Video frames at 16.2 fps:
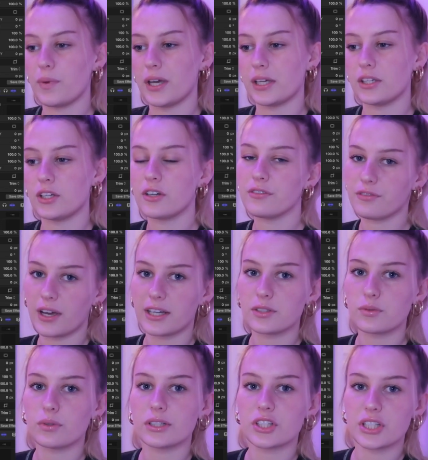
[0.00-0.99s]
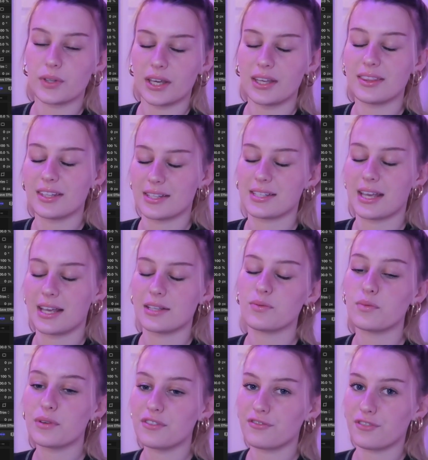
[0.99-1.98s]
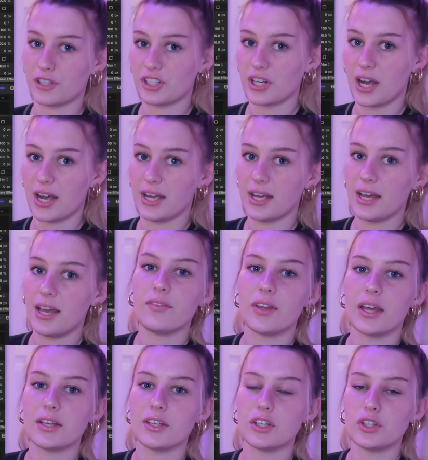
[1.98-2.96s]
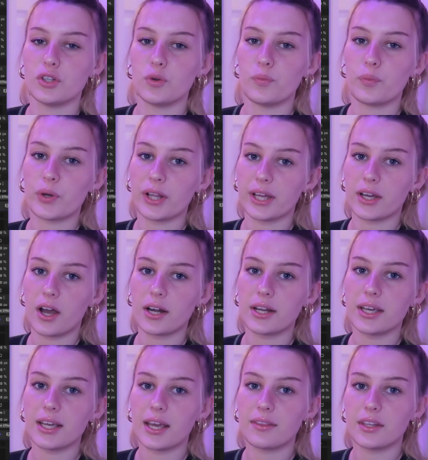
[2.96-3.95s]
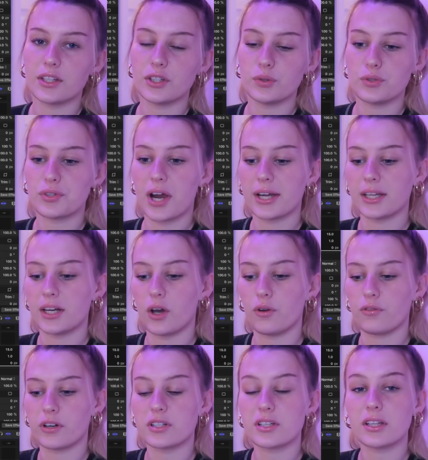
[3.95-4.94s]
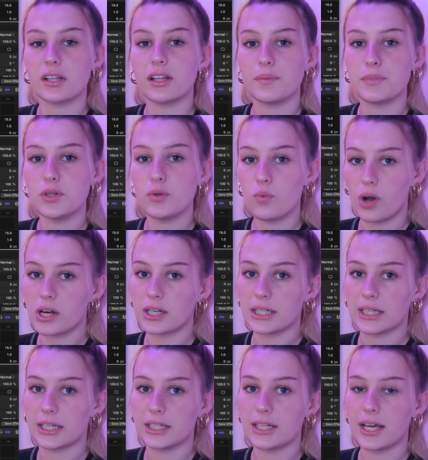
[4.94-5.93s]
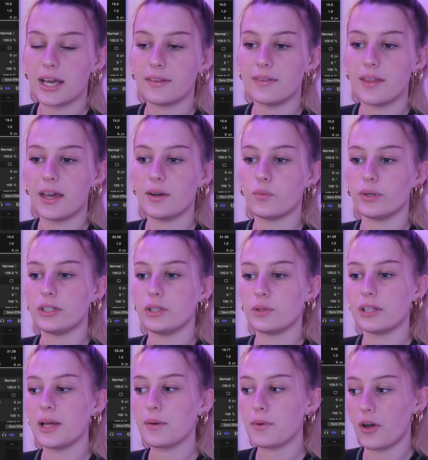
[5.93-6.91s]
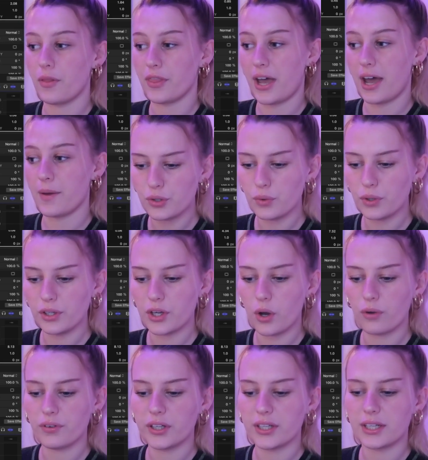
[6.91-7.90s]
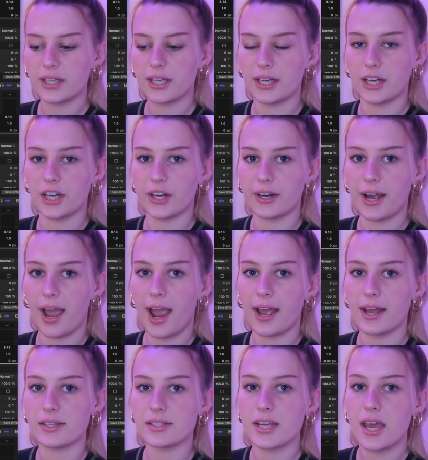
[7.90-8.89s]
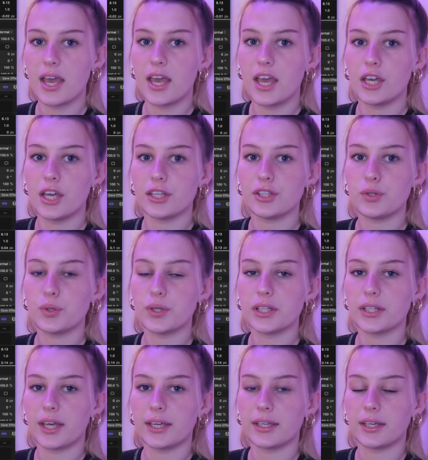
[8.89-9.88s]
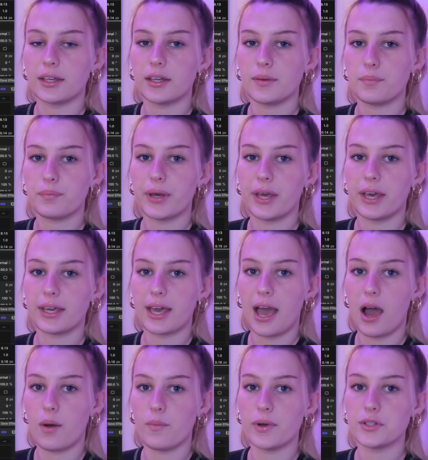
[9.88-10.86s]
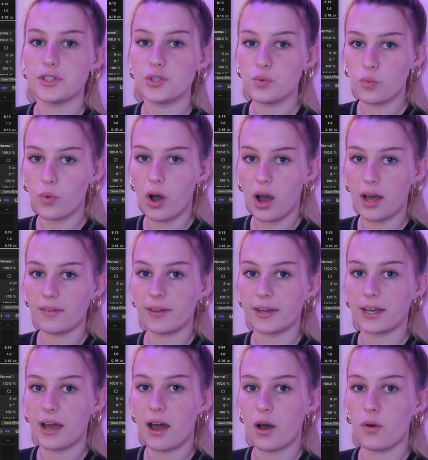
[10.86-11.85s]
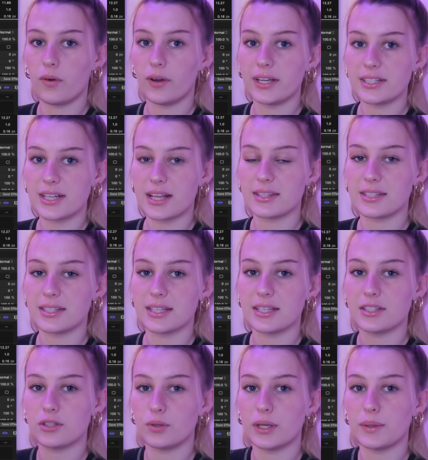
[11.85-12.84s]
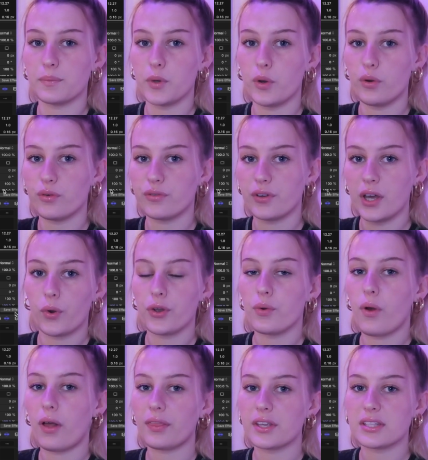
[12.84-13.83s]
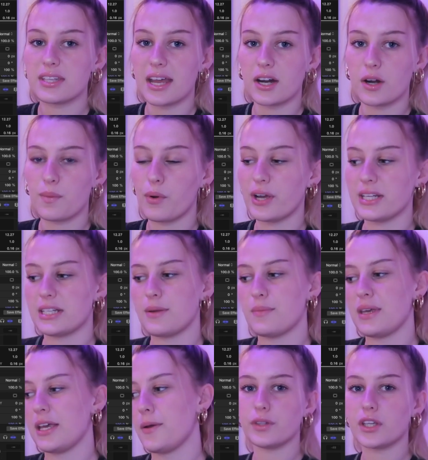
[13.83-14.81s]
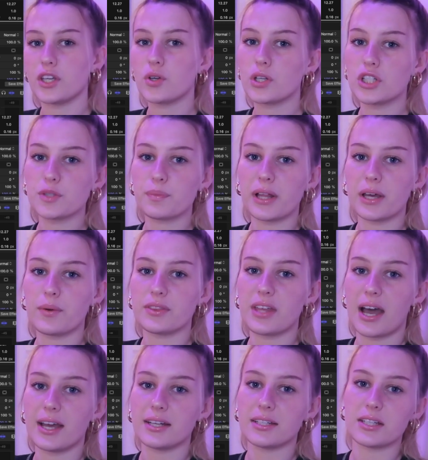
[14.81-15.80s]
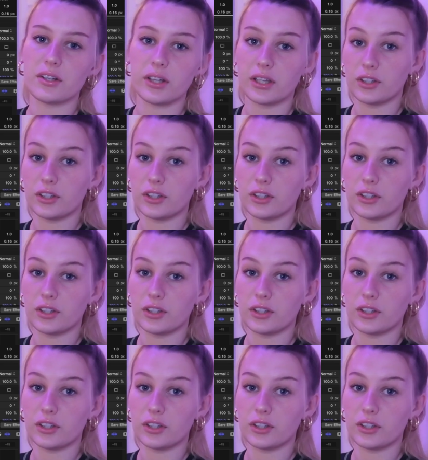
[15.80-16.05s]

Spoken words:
pick your effect, which in this case would be fisheye, and then you click on it and then you drag it over to the clip you want it in, and then when you click on that, you can go over here and you can like pick how much you want, like how intense it is. You can move where you want the center point to be, and you can just play with that until